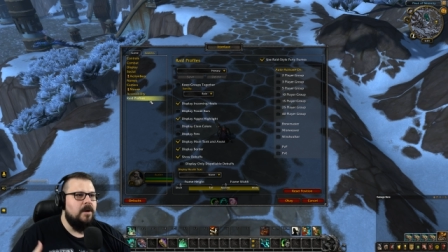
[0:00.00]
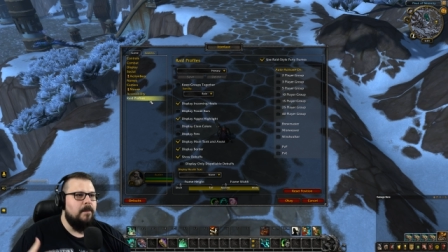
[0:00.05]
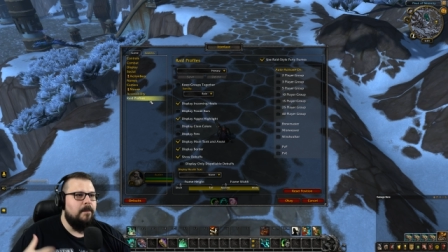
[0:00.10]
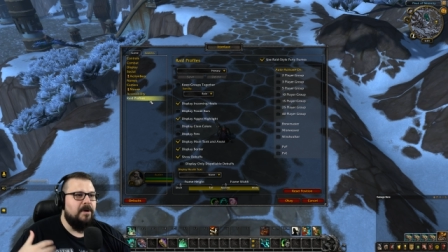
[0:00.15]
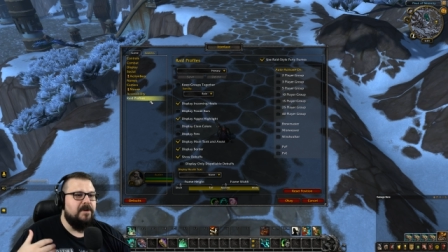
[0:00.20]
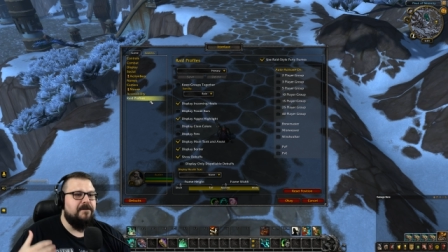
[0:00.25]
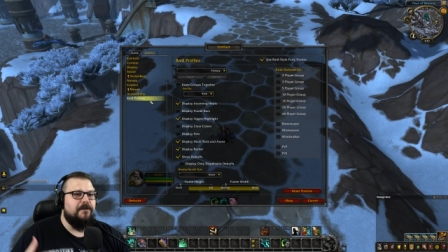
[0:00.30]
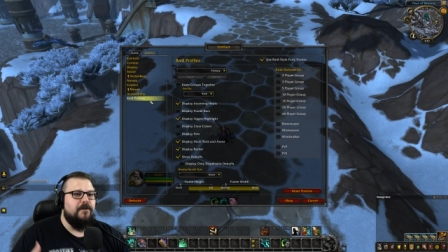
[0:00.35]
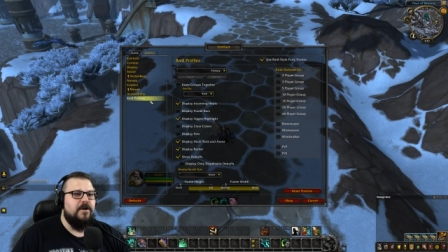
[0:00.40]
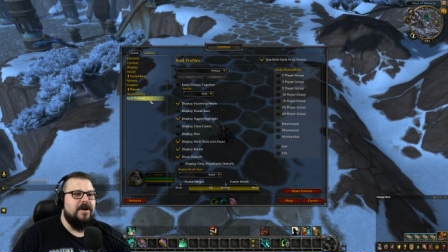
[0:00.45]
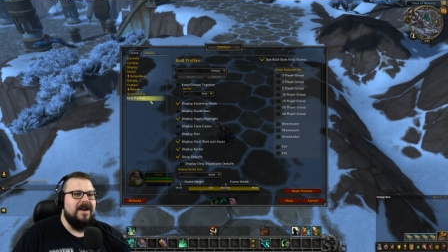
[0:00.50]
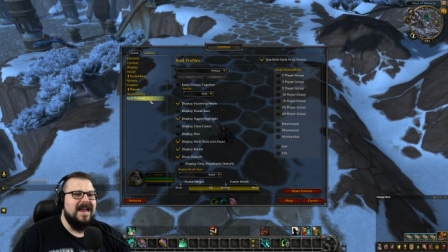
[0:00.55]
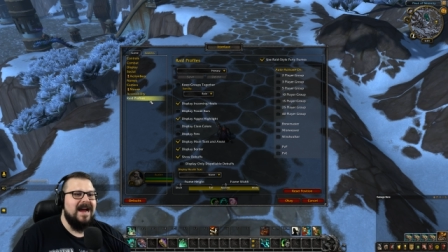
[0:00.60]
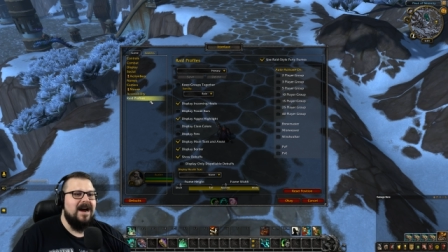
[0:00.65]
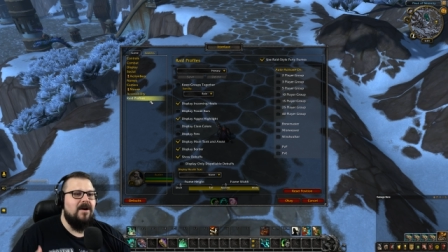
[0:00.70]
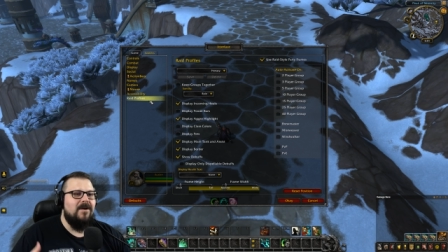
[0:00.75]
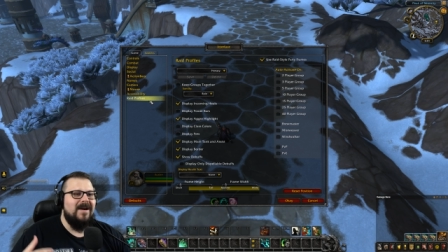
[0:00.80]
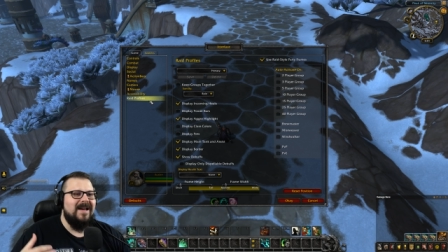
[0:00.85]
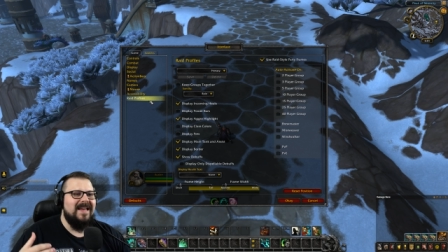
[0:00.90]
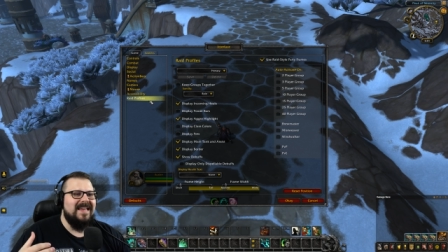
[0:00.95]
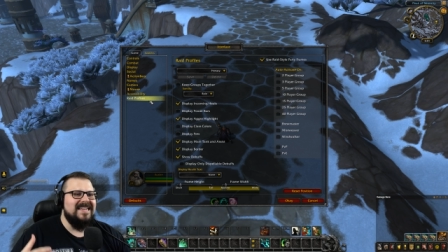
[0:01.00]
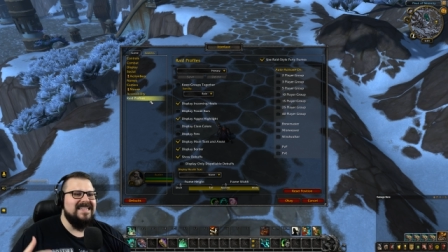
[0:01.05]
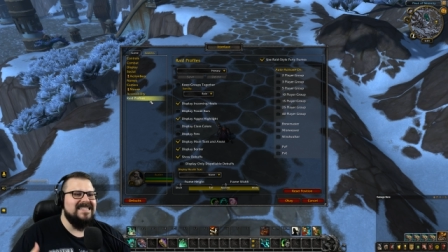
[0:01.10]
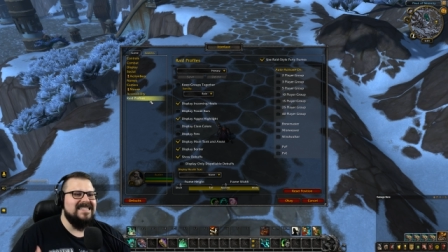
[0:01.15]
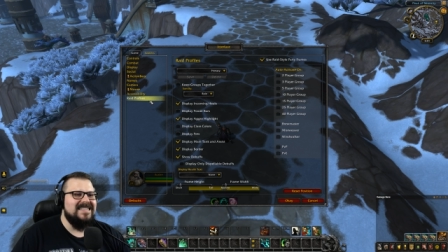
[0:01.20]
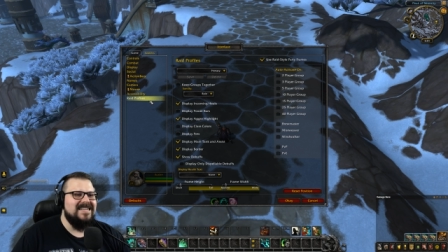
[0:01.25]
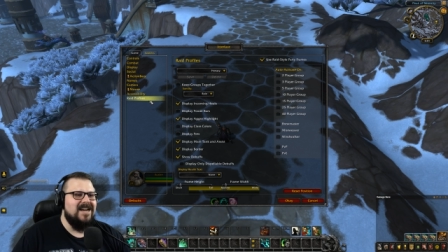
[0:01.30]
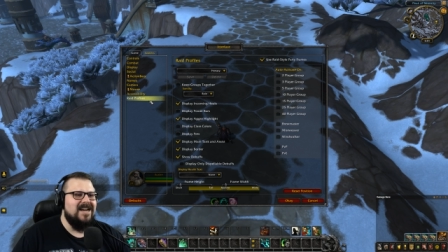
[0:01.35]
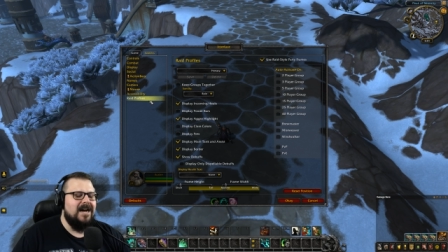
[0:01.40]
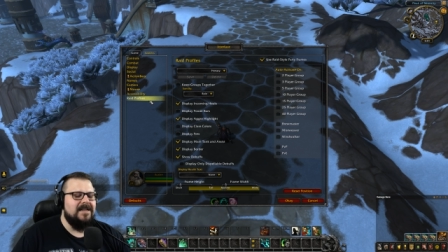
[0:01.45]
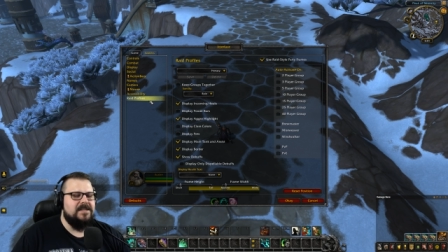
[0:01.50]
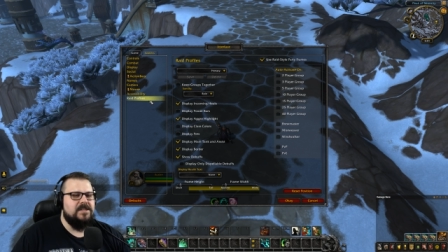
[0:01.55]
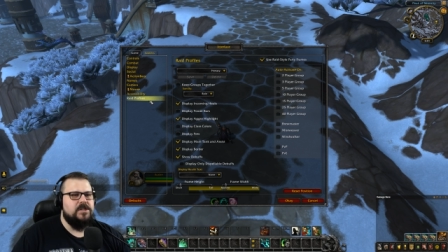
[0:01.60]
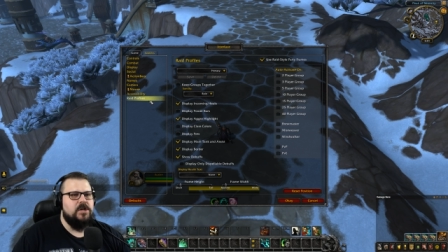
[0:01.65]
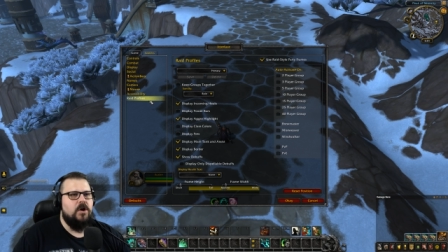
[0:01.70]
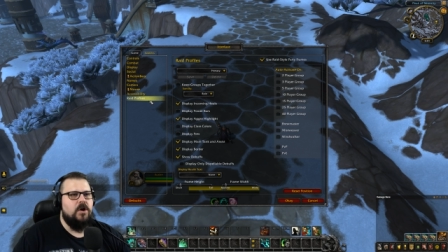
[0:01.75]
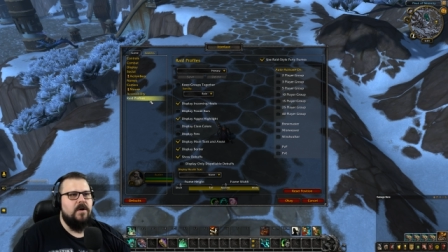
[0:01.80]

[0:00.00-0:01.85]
But for now, it is not. So